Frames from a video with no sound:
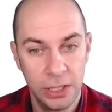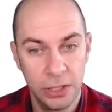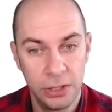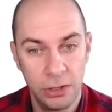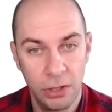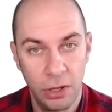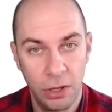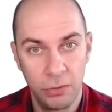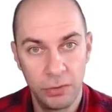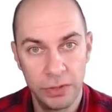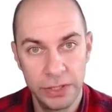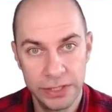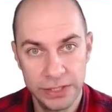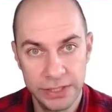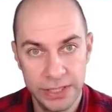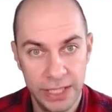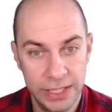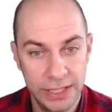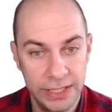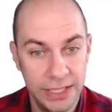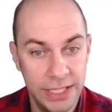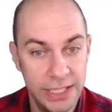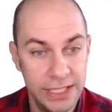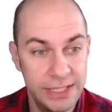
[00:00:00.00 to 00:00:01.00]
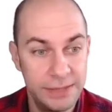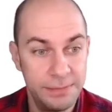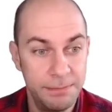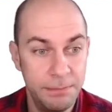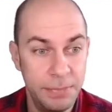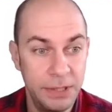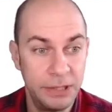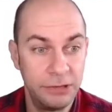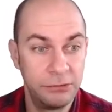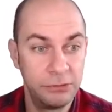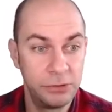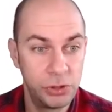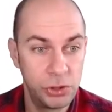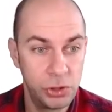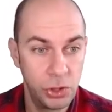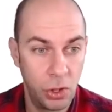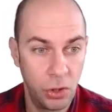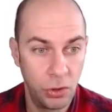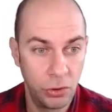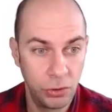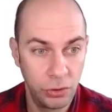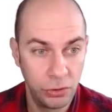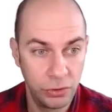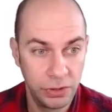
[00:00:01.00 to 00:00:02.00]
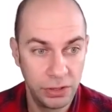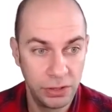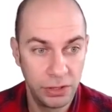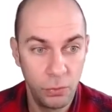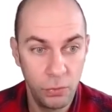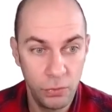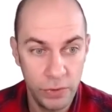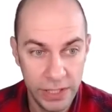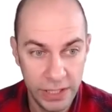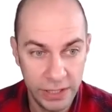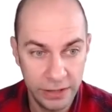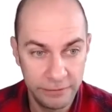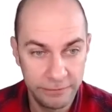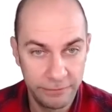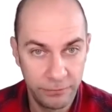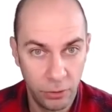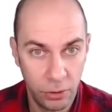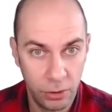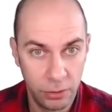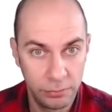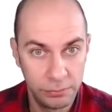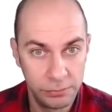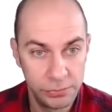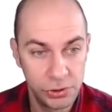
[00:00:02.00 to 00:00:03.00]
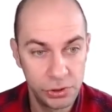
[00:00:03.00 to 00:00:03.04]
Notice that this builds on the weak form.